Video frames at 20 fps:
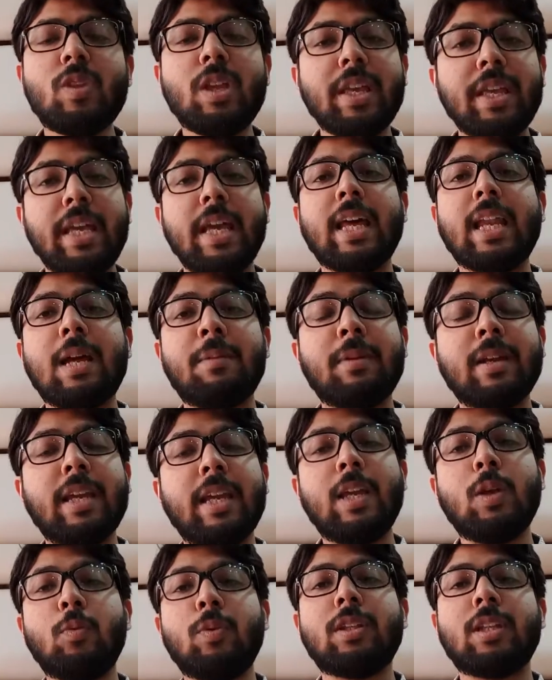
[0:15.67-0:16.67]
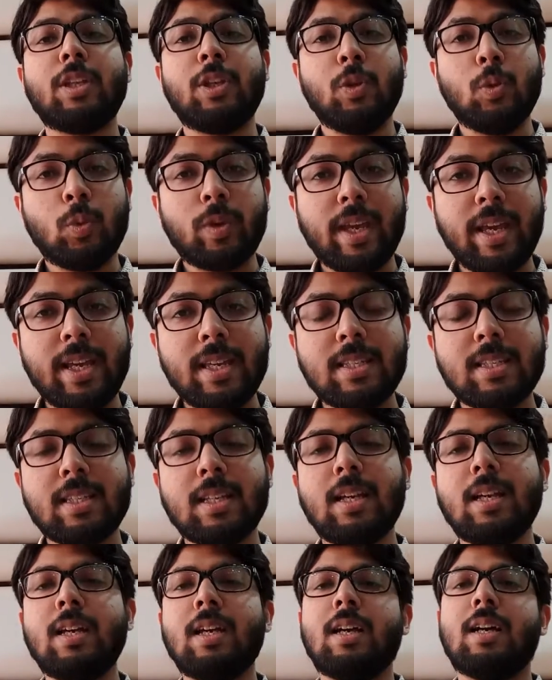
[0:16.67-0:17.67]
Here I am again with a new case,
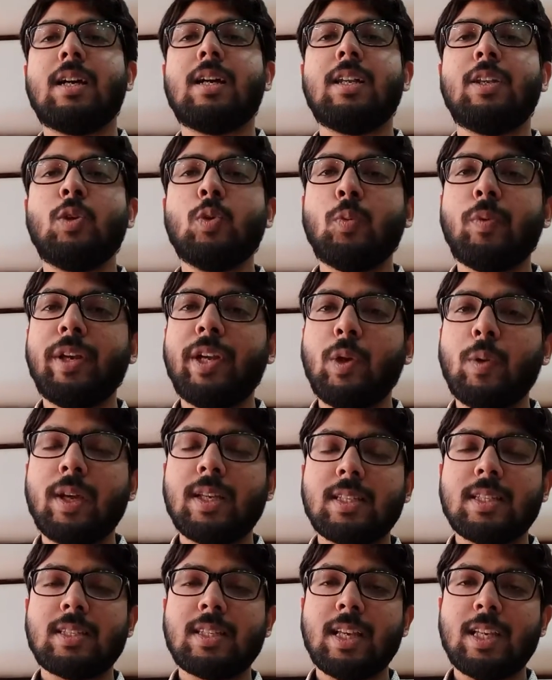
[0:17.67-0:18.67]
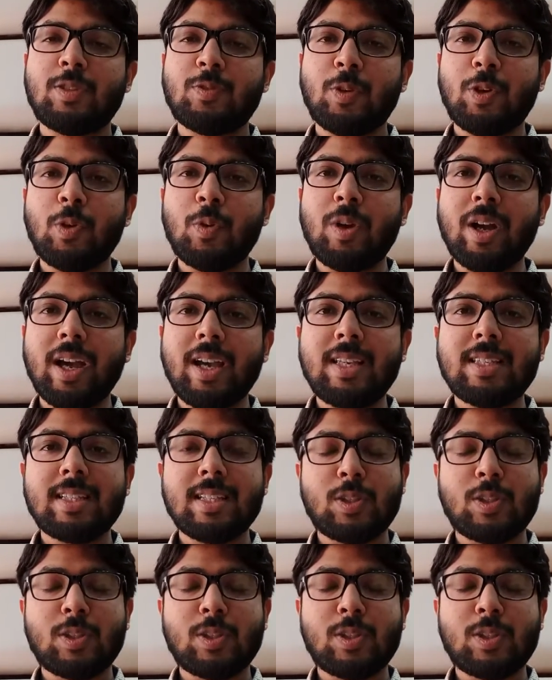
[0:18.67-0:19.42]
a new video exercise for you guys.